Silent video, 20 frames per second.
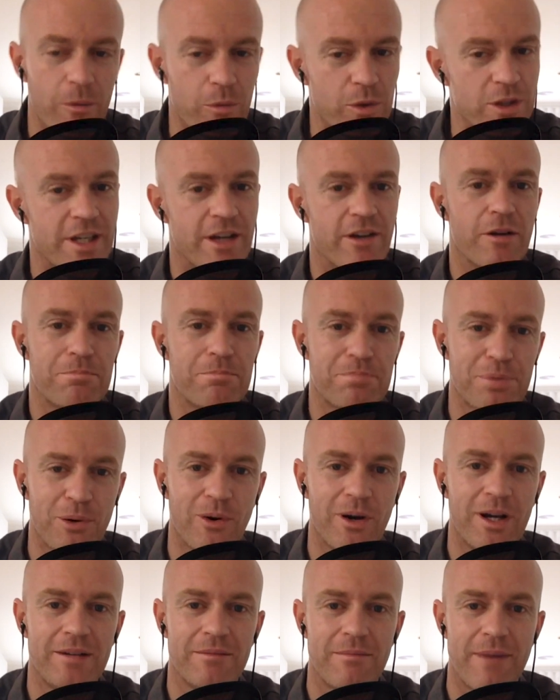Was there a
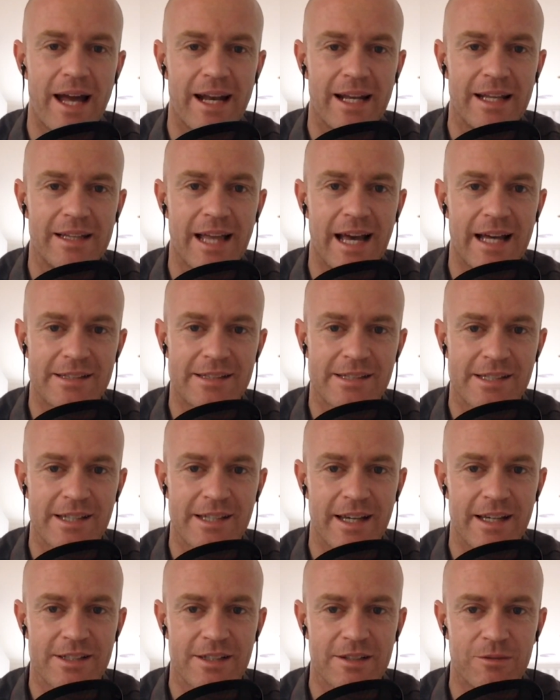point, Matt, in that
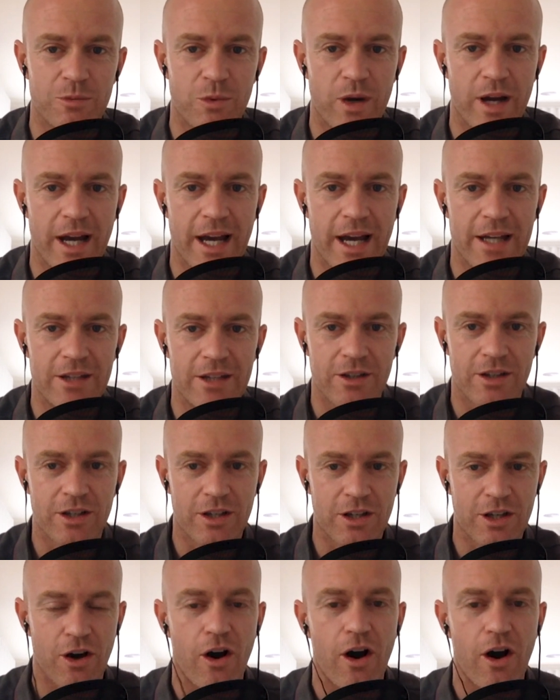season where you
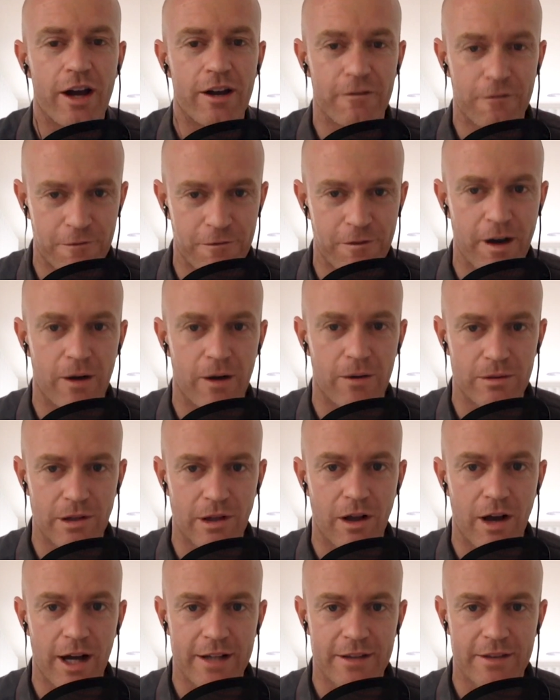kind of felt
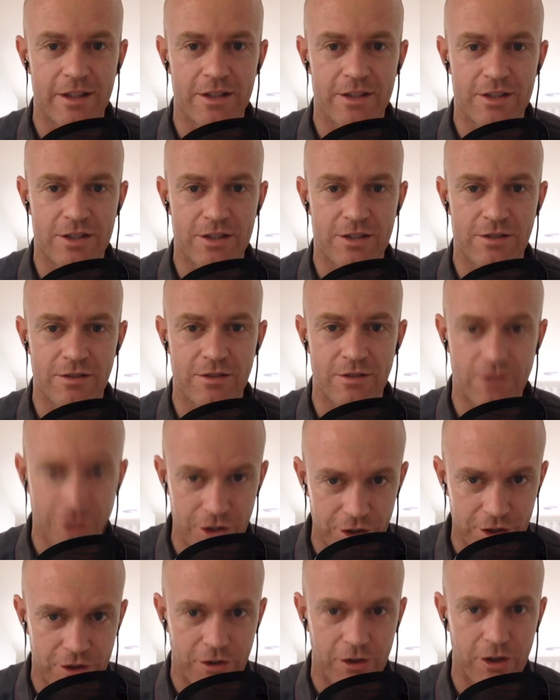like this
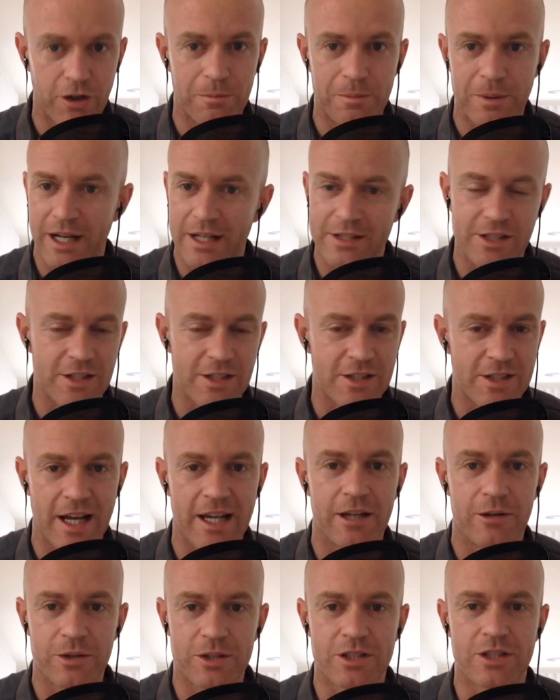new group, and as you
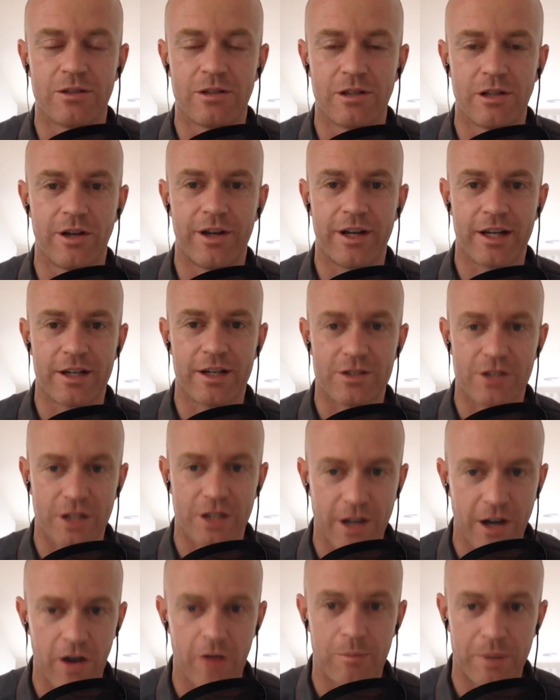say, you were still learning as you
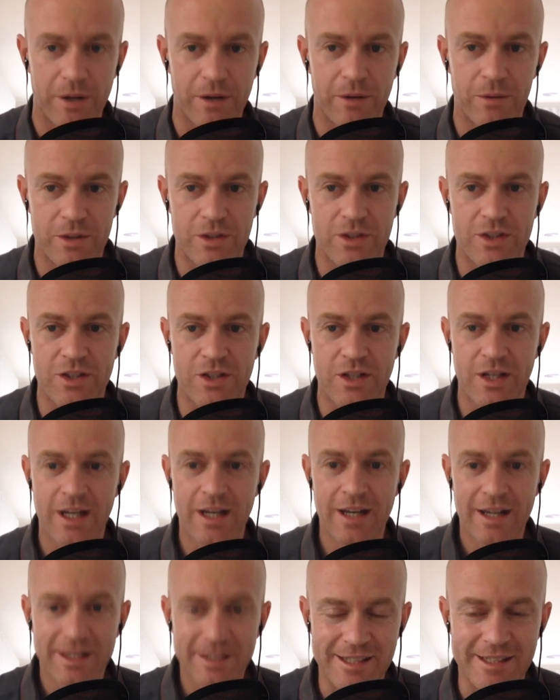go, but it was
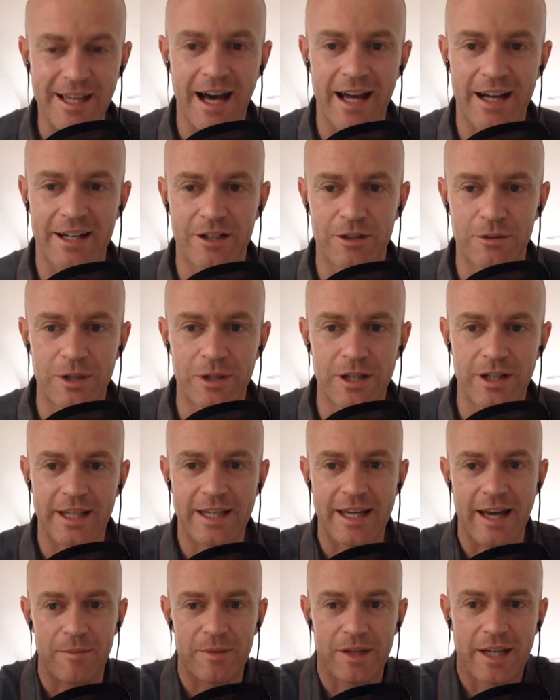starting to
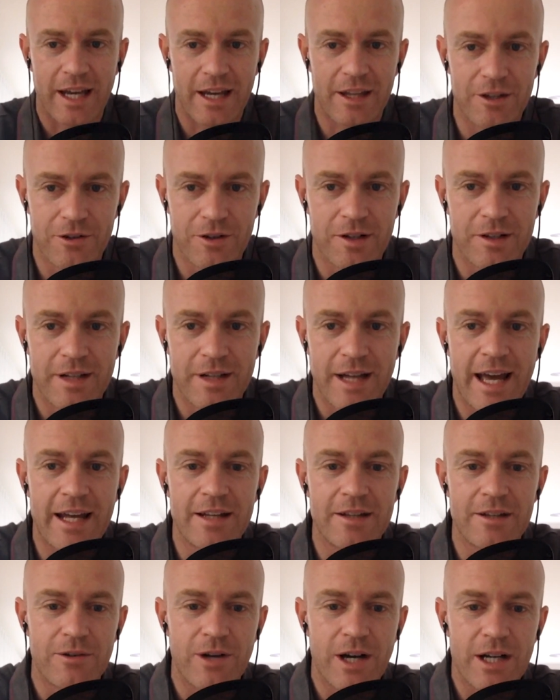really come together and head
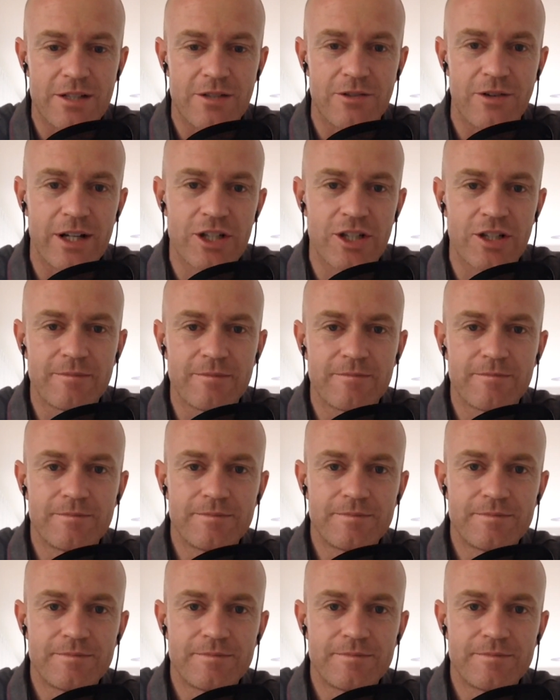in the right direction?